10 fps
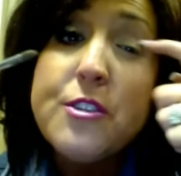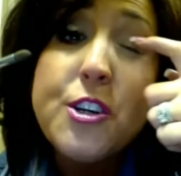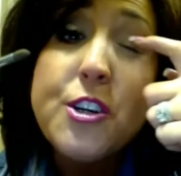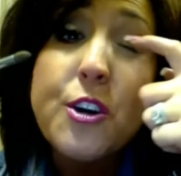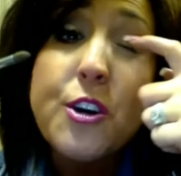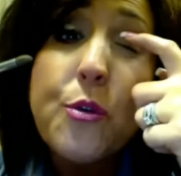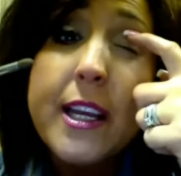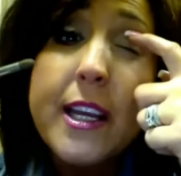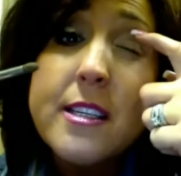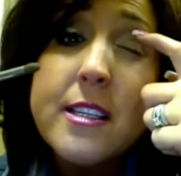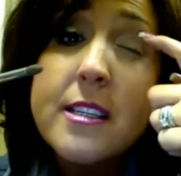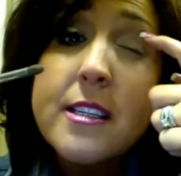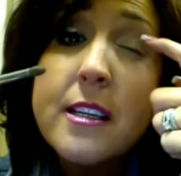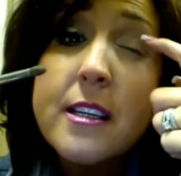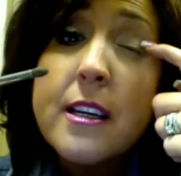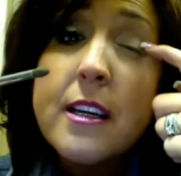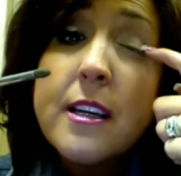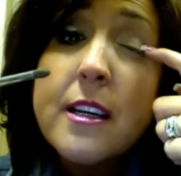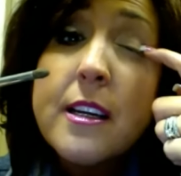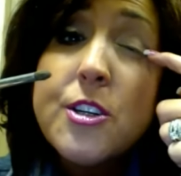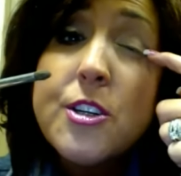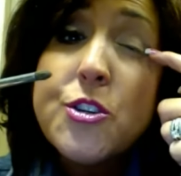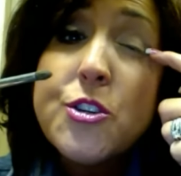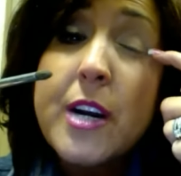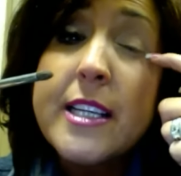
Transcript: your crease to trace